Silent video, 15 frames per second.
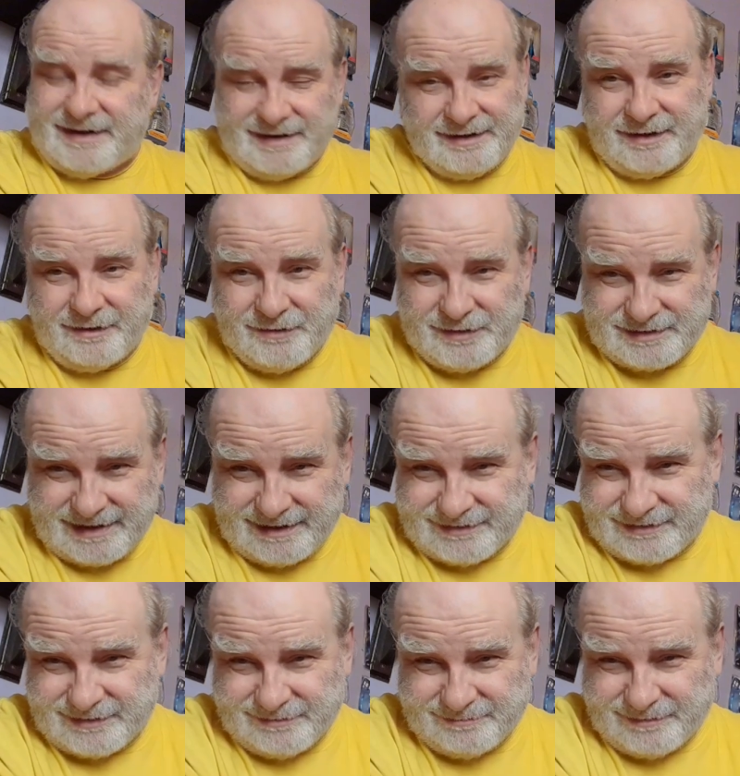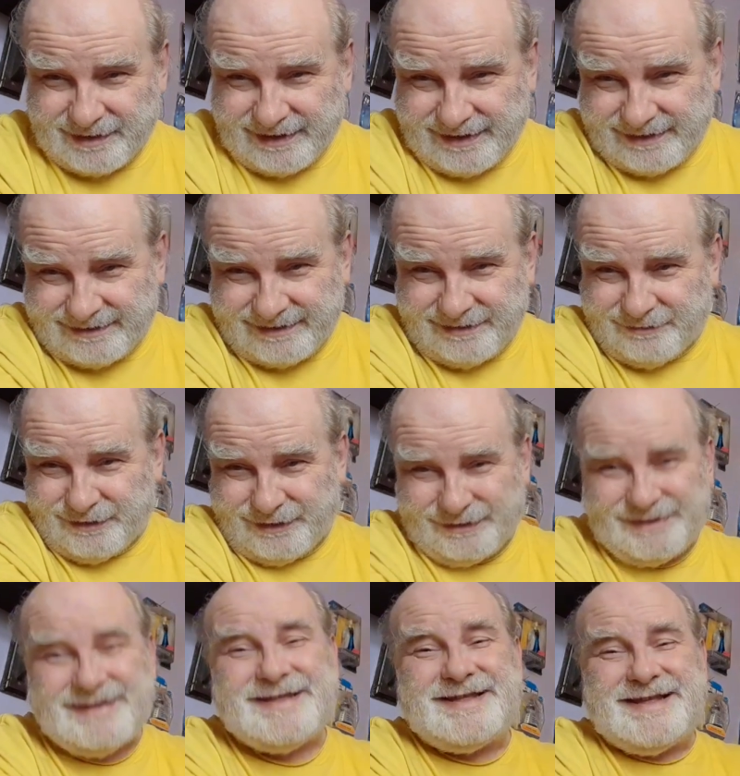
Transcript: and I'll always answer them back. I will.